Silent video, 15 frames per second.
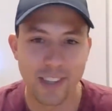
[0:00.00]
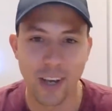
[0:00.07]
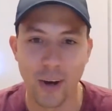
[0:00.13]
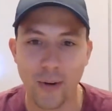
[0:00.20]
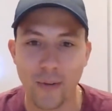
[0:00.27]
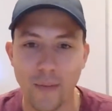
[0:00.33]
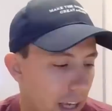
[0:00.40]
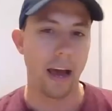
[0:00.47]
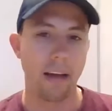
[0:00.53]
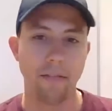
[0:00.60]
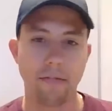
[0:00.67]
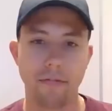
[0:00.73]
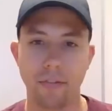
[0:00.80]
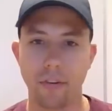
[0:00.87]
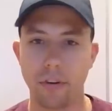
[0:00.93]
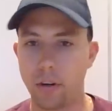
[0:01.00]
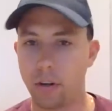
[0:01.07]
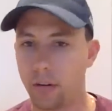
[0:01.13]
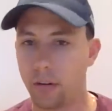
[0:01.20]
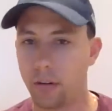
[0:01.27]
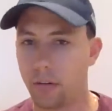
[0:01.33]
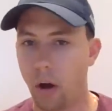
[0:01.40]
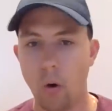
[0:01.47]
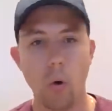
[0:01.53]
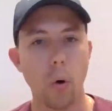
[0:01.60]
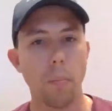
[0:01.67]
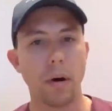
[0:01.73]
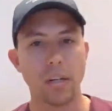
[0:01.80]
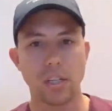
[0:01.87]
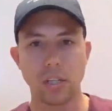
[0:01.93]
But that for a
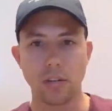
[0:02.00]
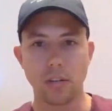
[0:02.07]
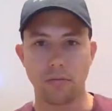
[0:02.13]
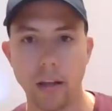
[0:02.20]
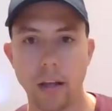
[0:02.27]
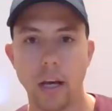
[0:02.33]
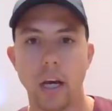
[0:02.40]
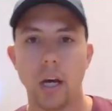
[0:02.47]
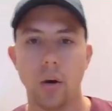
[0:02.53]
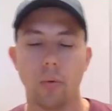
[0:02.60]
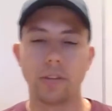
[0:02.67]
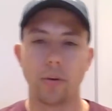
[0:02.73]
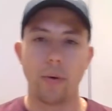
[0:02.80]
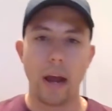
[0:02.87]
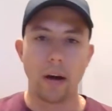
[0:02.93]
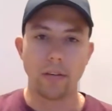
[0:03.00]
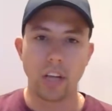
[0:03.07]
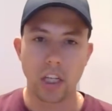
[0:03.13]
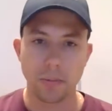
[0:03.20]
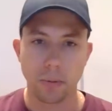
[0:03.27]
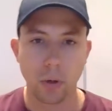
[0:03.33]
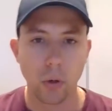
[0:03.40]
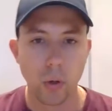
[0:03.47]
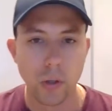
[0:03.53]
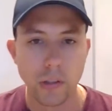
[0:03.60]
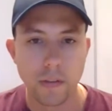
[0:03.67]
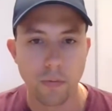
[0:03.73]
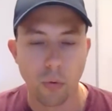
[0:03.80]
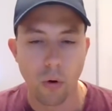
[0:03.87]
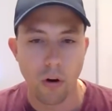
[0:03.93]
whole bunch of men was around
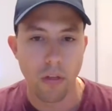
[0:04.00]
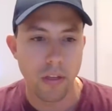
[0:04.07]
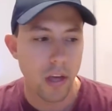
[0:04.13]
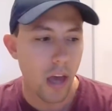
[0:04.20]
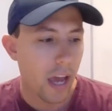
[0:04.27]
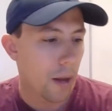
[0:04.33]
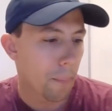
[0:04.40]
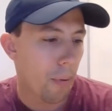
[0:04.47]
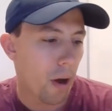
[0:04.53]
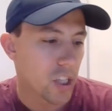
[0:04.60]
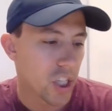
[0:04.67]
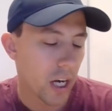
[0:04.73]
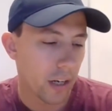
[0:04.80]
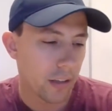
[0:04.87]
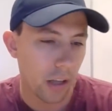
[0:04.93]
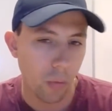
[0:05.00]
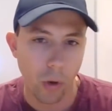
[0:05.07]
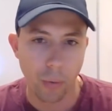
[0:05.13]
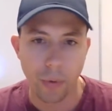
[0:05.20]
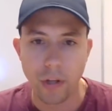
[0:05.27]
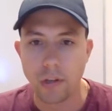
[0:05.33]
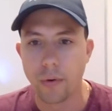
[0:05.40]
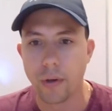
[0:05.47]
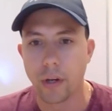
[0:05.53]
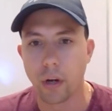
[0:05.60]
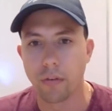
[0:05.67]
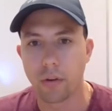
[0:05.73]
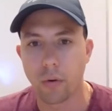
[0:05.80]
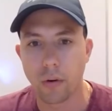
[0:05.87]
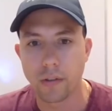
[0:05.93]
tangible goals for the Aeon project and what
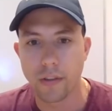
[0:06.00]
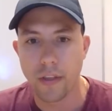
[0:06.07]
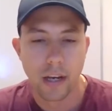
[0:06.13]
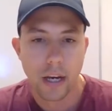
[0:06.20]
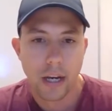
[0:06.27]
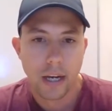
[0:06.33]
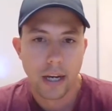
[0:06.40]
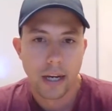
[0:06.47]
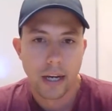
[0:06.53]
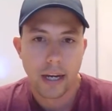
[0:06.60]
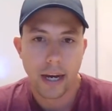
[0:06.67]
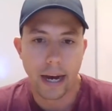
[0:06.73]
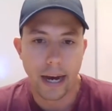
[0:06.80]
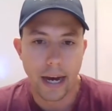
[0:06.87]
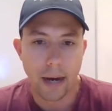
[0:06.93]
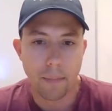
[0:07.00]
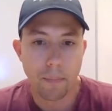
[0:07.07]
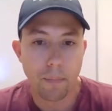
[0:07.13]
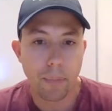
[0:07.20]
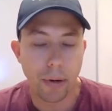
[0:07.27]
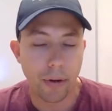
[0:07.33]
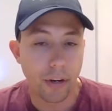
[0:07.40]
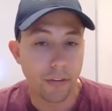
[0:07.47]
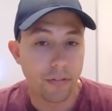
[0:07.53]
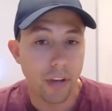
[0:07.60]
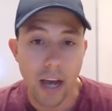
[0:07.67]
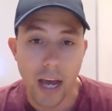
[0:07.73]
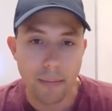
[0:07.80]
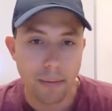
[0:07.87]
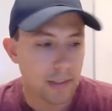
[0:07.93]
are we doing over the course of the next
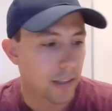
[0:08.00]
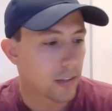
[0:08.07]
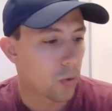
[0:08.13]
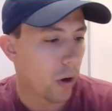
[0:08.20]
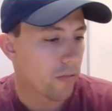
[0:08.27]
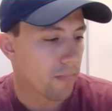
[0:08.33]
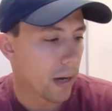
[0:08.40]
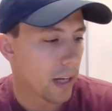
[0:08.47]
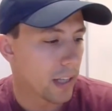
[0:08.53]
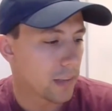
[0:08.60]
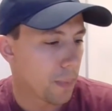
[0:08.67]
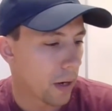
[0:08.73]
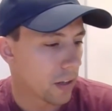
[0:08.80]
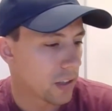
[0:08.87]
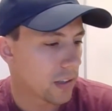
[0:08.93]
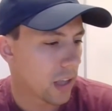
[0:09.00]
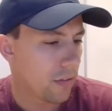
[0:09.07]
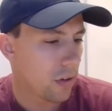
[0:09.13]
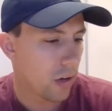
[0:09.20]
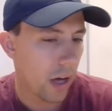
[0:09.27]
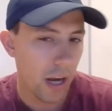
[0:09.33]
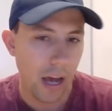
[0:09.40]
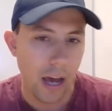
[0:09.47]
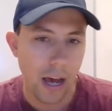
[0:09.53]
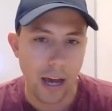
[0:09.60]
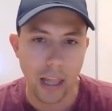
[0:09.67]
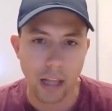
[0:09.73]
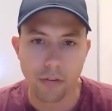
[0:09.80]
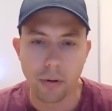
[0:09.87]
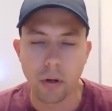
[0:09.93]
period of time. It says 12 months, but I'll just give
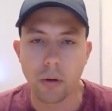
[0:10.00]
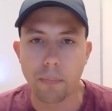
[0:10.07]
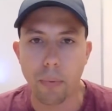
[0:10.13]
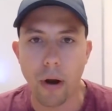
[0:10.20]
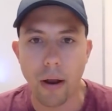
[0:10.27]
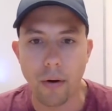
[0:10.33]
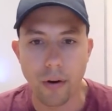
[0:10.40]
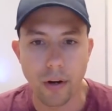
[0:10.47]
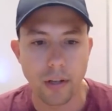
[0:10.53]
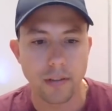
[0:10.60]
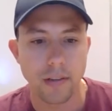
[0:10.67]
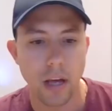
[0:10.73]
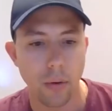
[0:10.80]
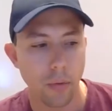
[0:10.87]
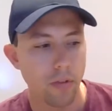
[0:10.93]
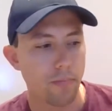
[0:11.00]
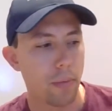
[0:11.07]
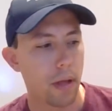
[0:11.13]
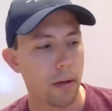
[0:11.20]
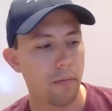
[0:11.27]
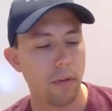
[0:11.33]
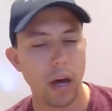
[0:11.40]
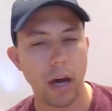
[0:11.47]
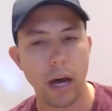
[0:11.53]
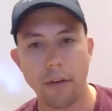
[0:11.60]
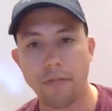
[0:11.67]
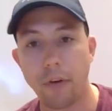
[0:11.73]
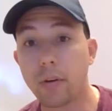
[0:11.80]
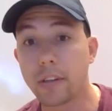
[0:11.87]
you kind of high-level priorities that we've been